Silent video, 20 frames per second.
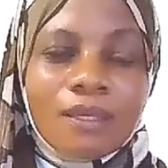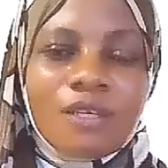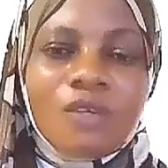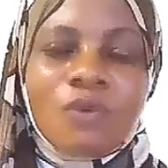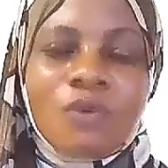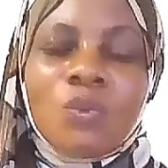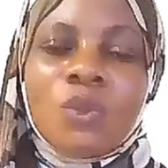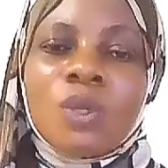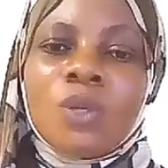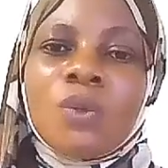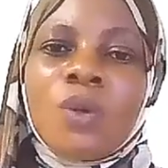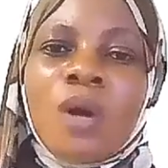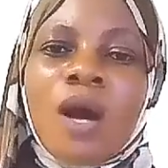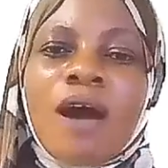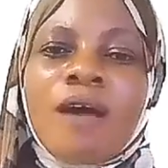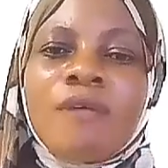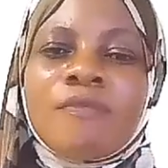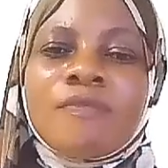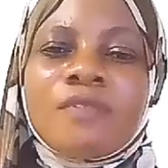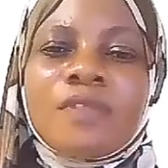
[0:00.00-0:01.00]
he will
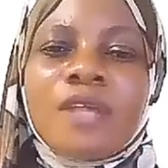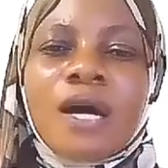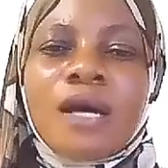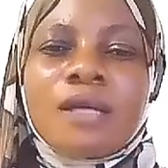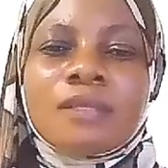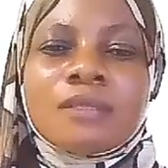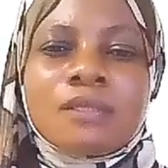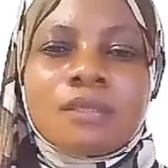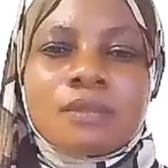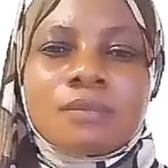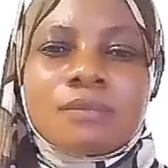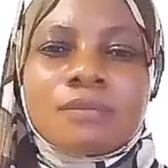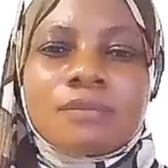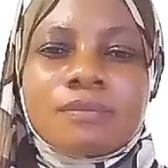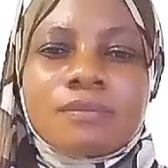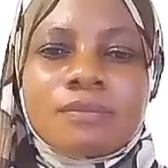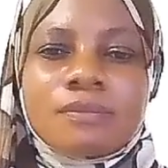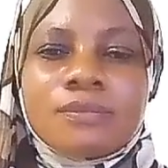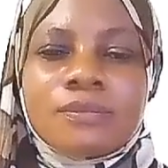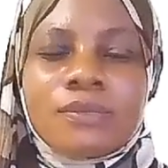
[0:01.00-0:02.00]
have that,
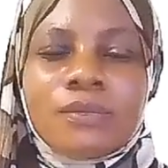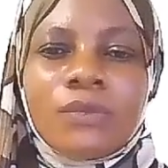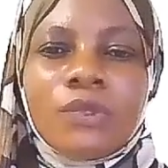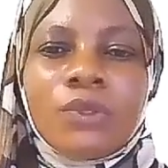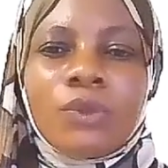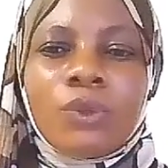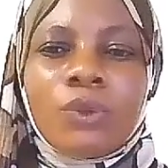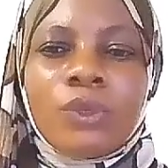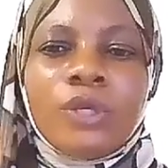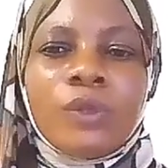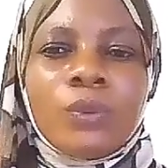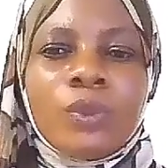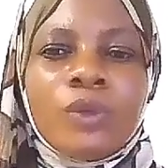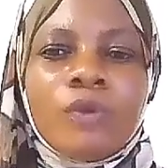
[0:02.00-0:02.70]
you know, he